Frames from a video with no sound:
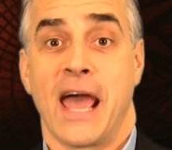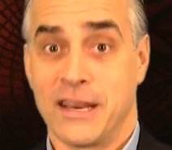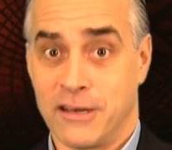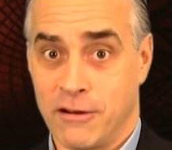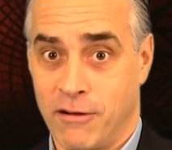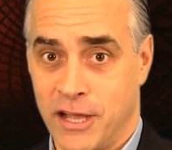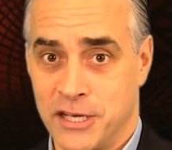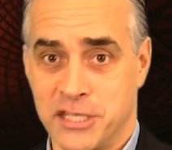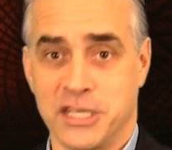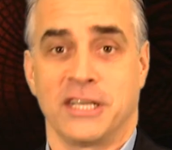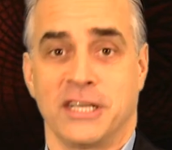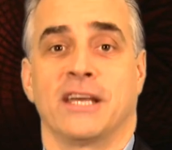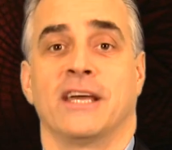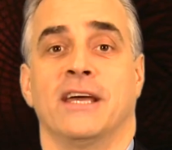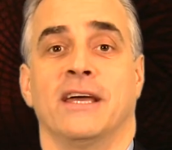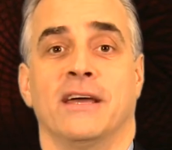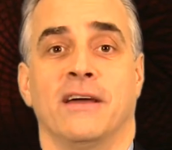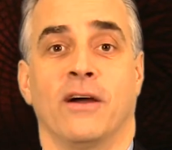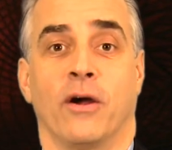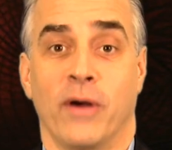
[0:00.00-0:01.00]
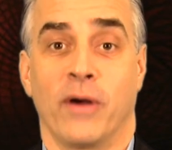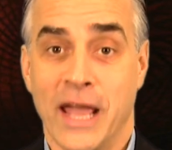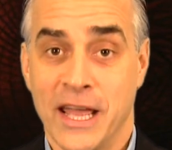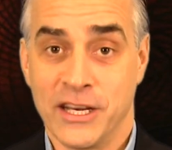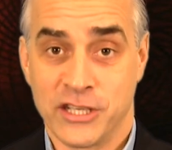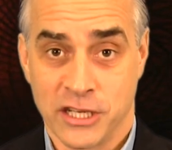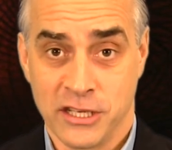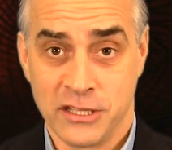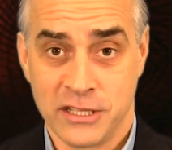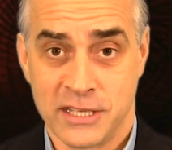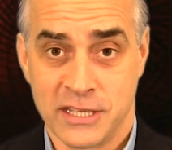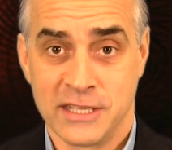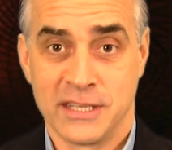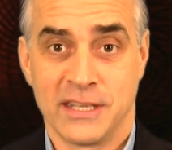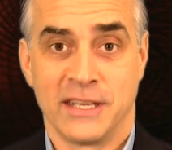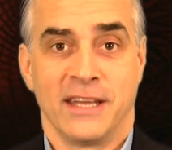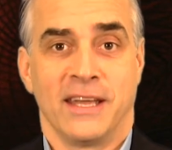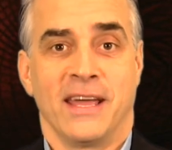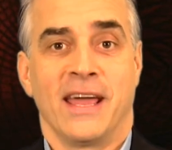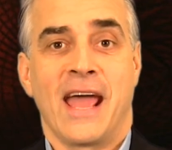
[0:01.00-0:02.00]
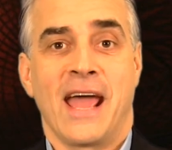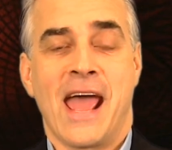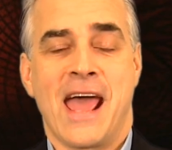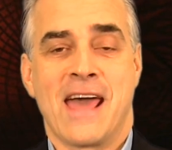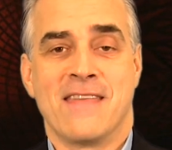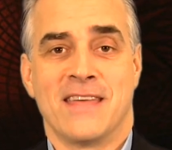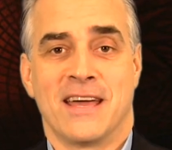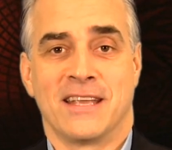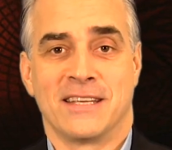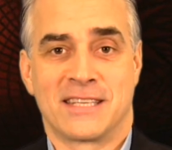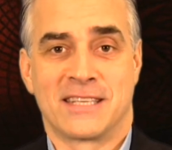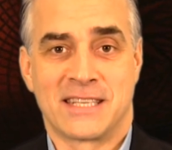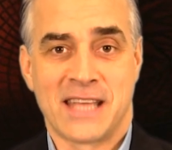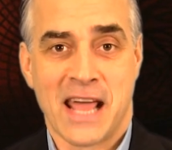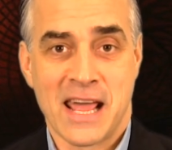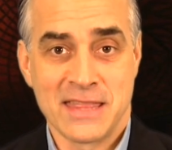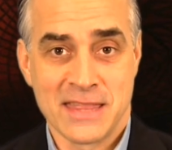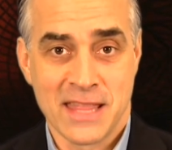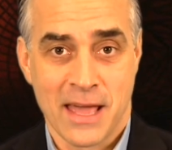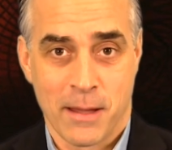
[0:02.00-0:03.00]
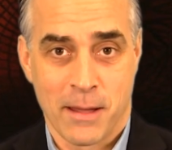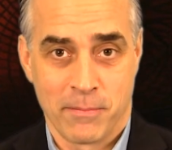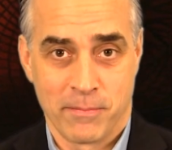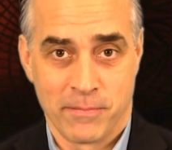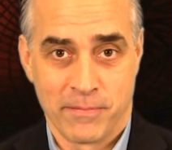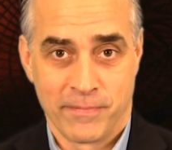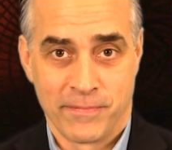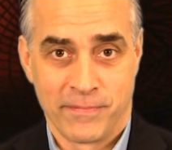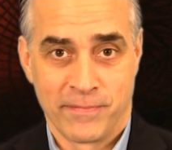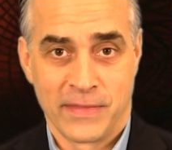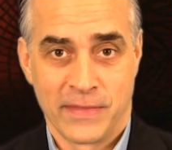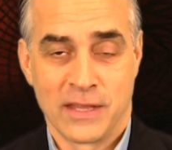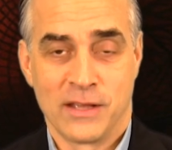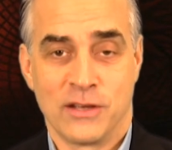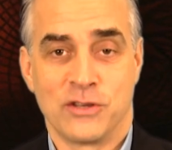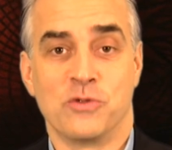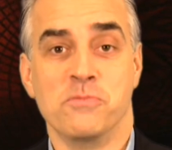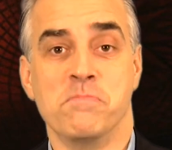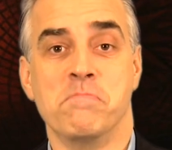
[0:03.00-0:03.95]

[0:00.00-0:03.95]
and your agent or agents, and then send them to